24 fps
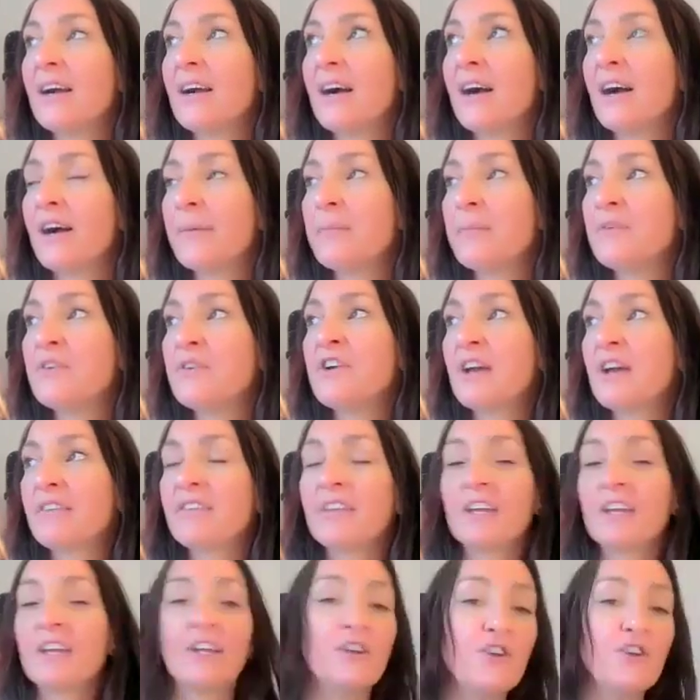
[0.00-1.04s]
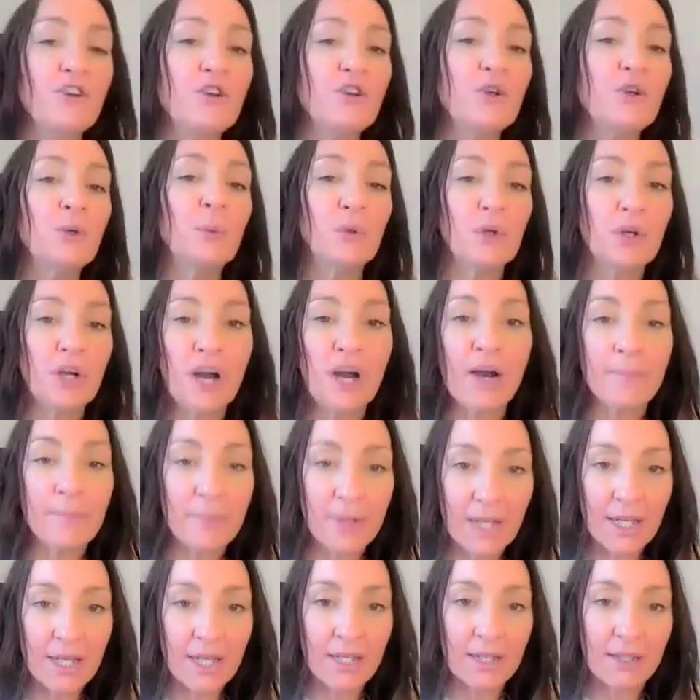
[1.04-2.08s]
nothing new will come
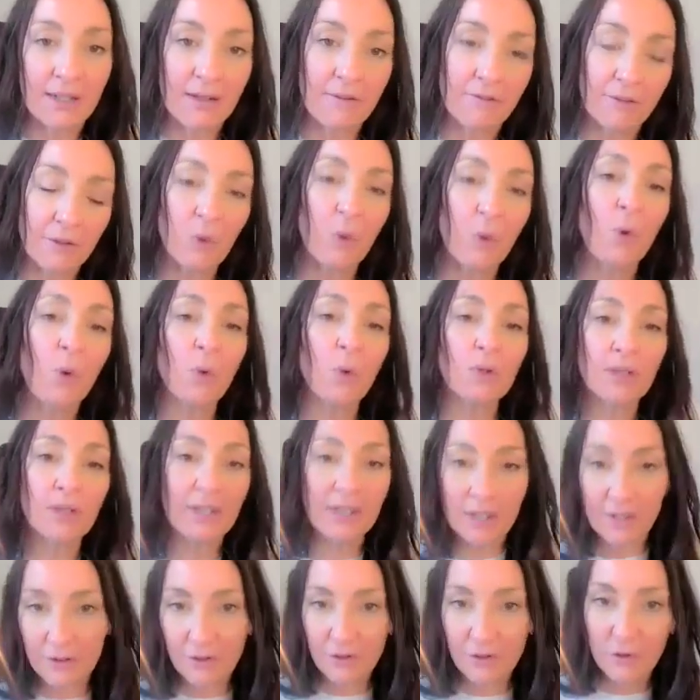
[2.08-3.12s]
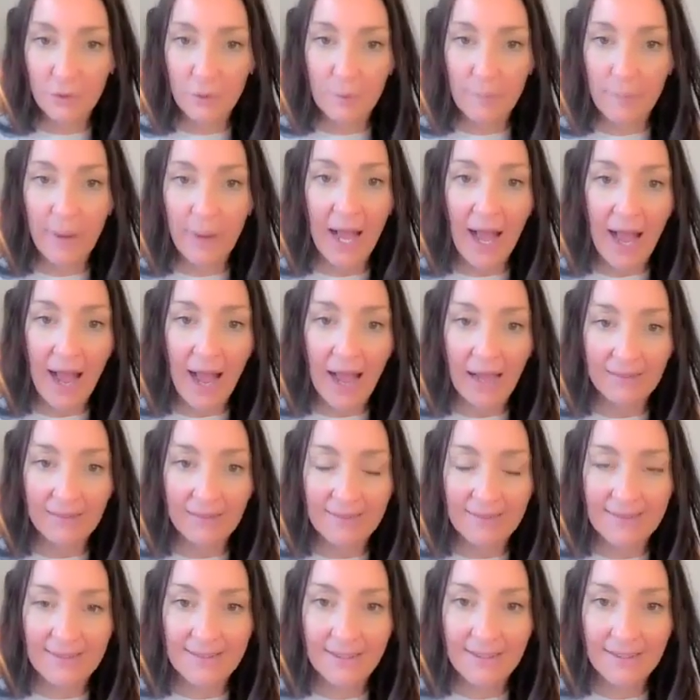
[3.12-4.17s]
in if you're holding on to a
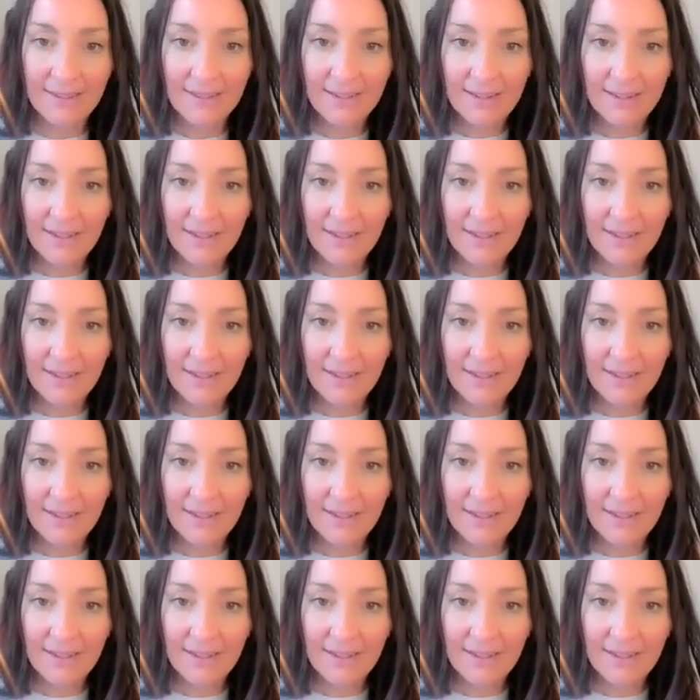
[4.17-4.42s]
past,